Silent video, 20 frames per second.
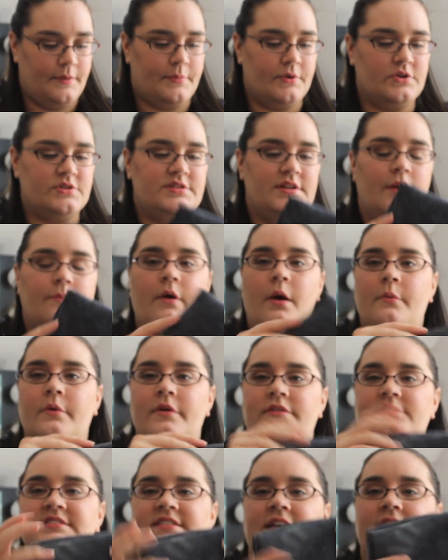the person I went
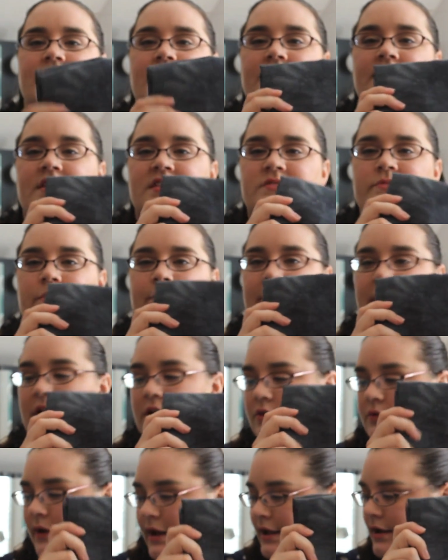with said that this would be
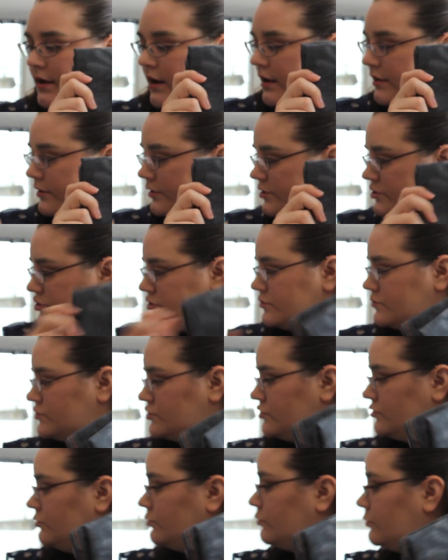a great color to
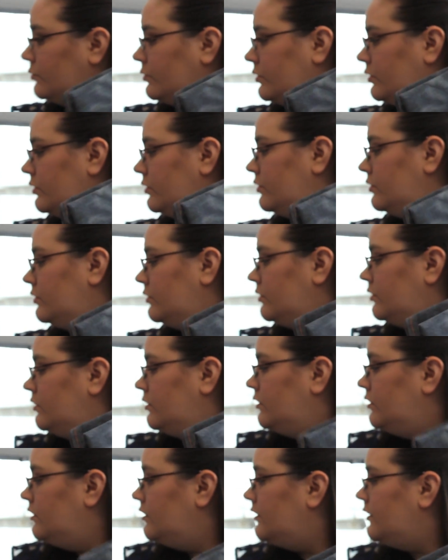do
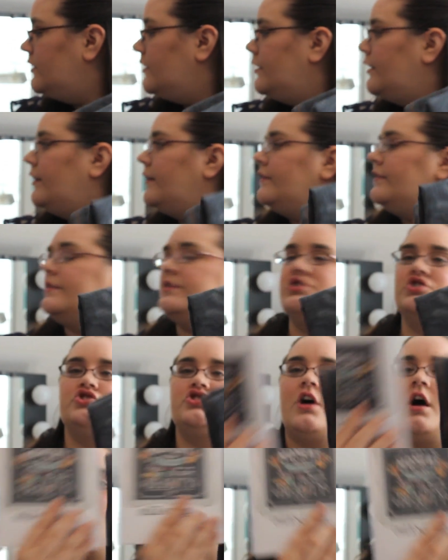this
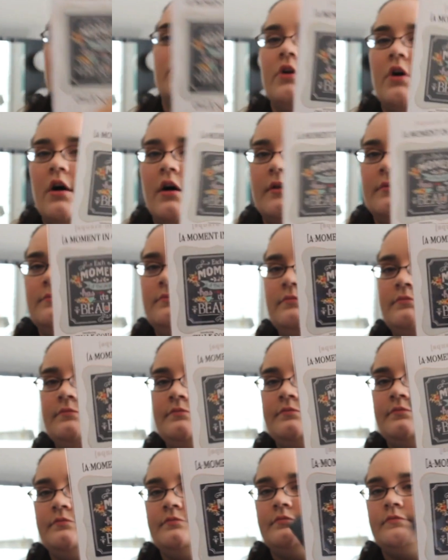chalkboard on,
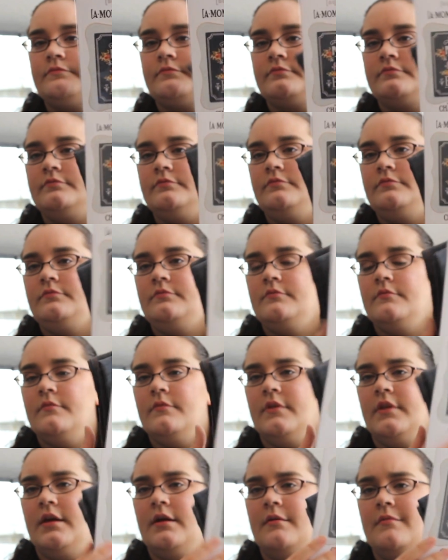
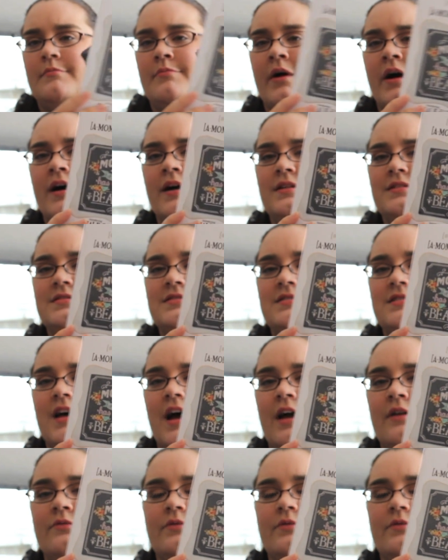but I